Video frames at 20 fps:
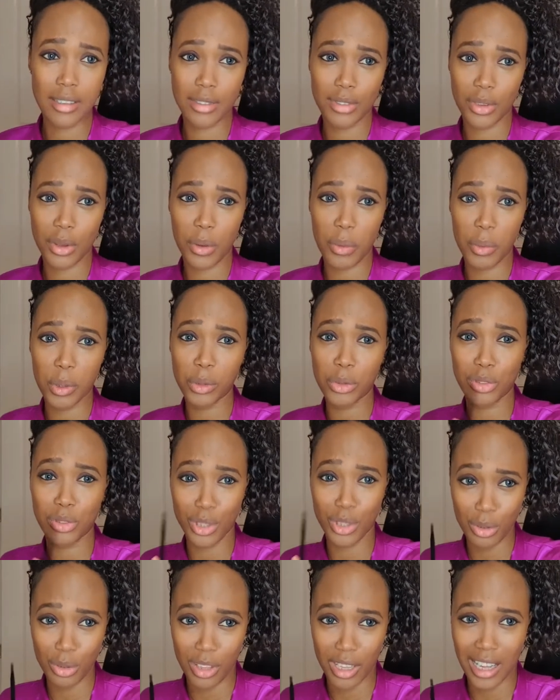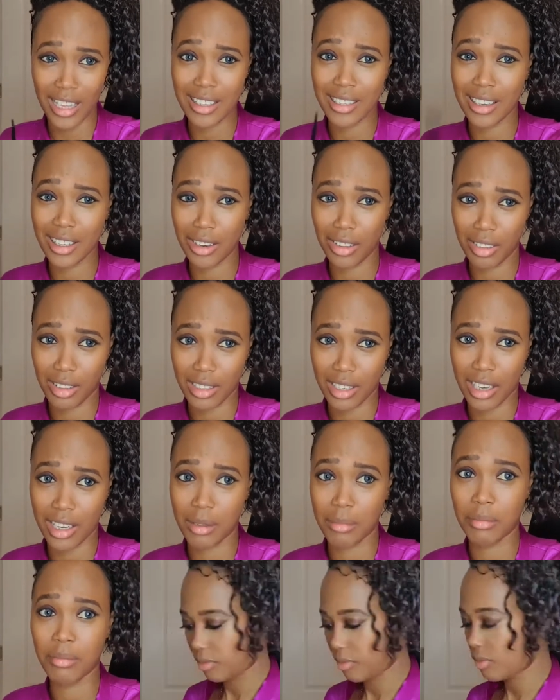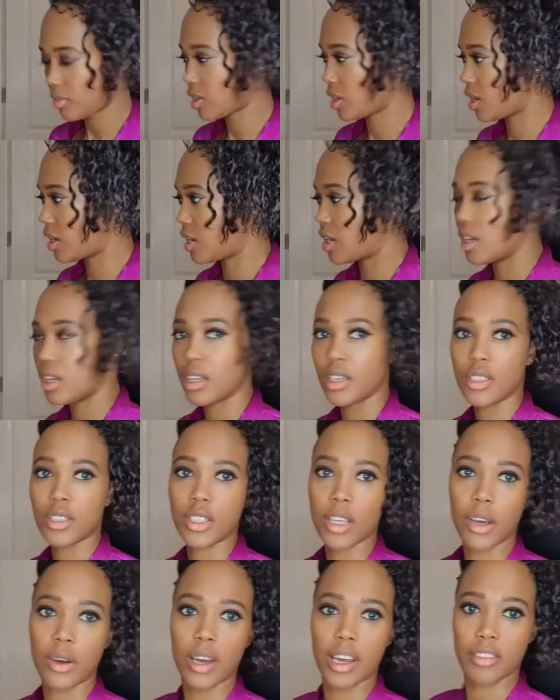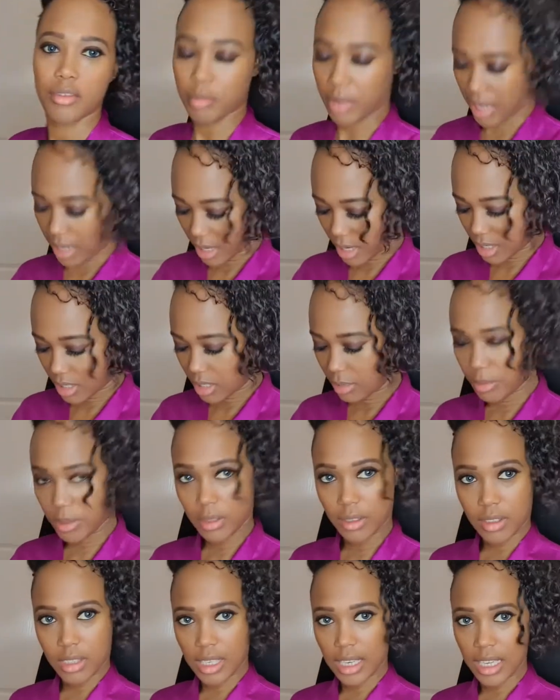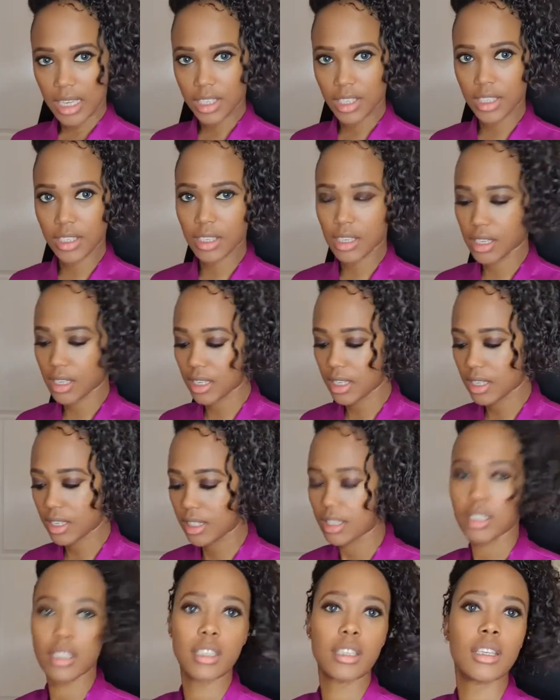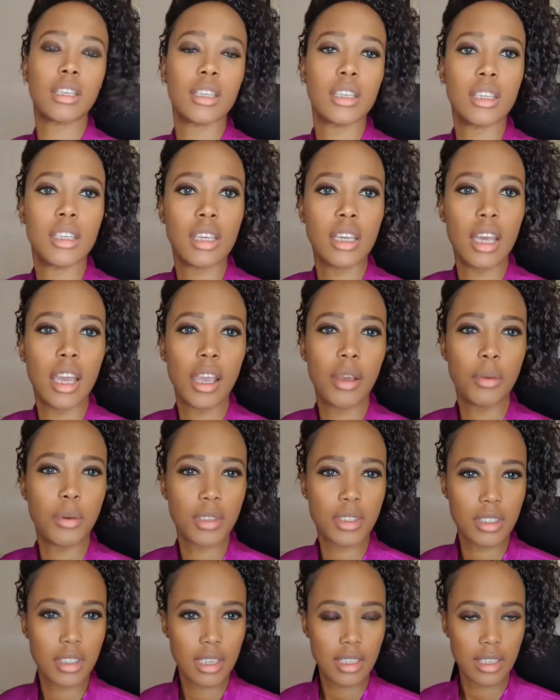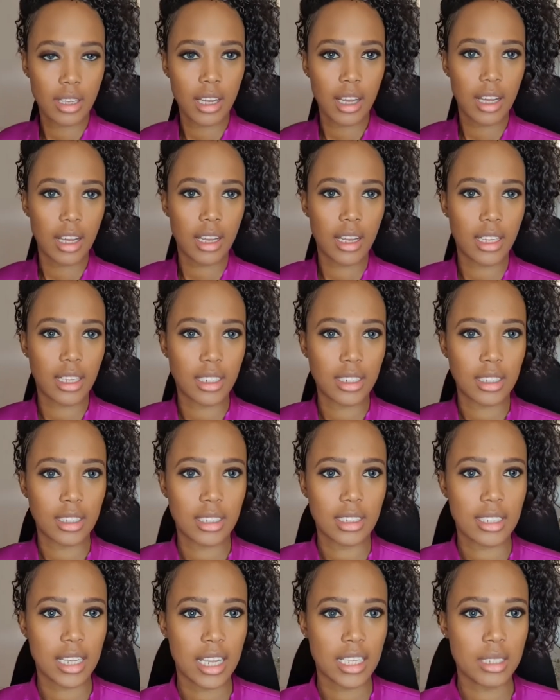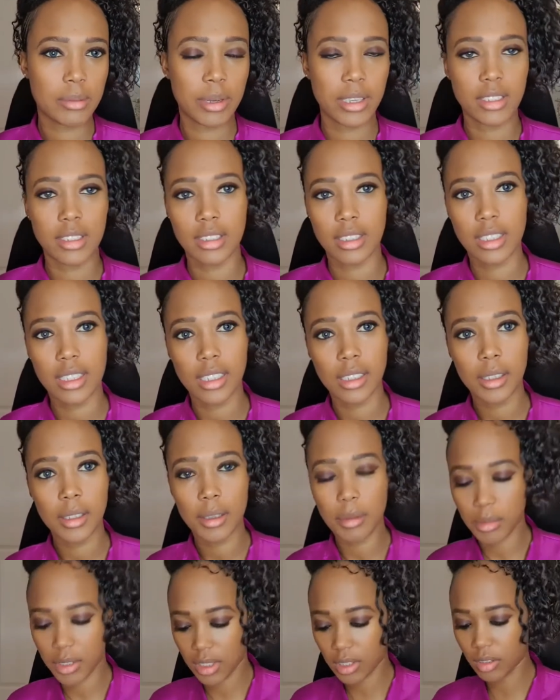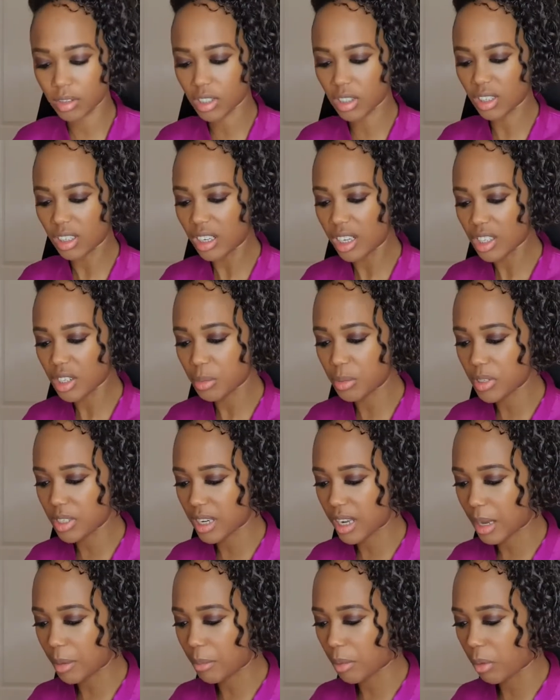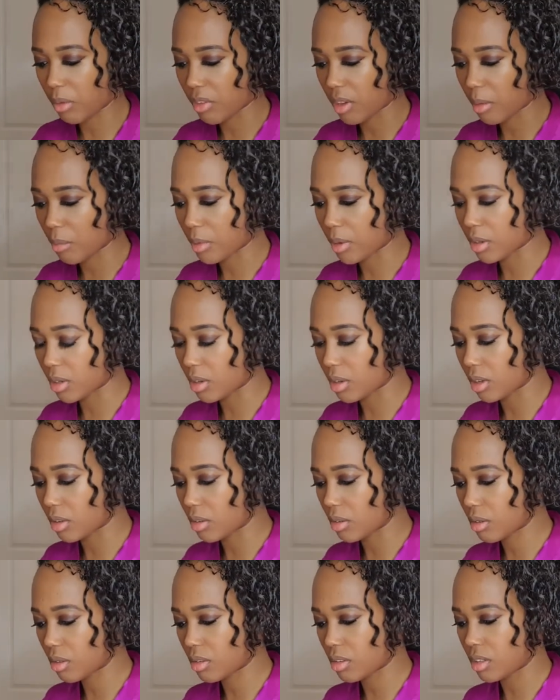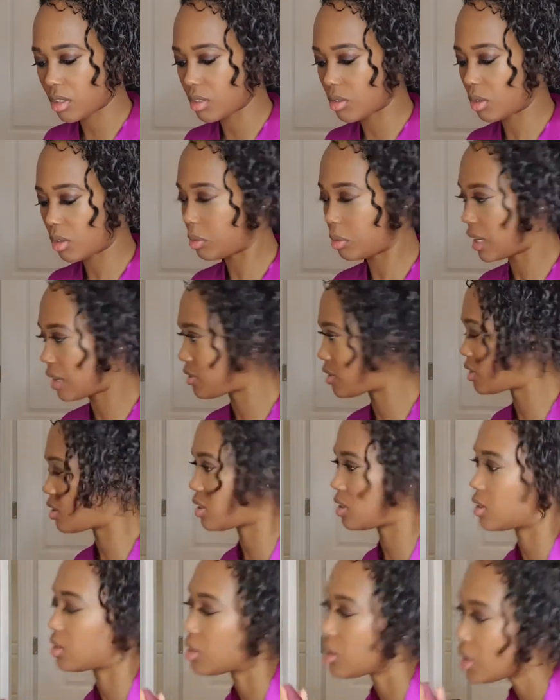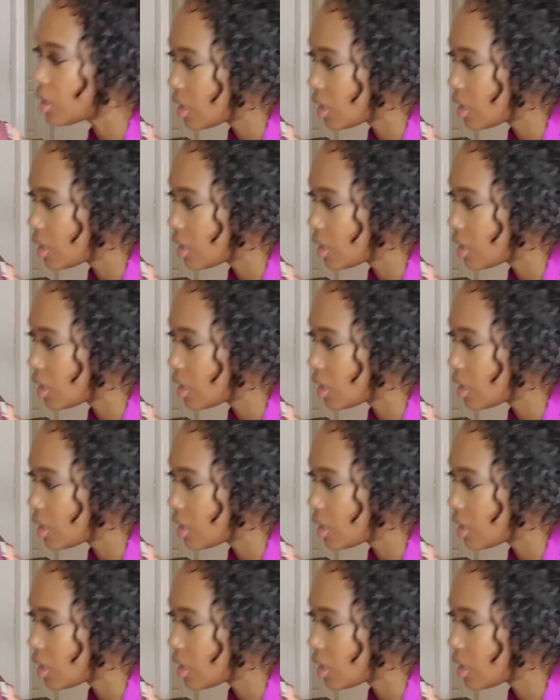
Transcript: So we'll do that another time. So I've managed to put the lashes on. It wasn't as hard as I expected it. I'm still not 100% happy with it, but you know, it's all I have to do.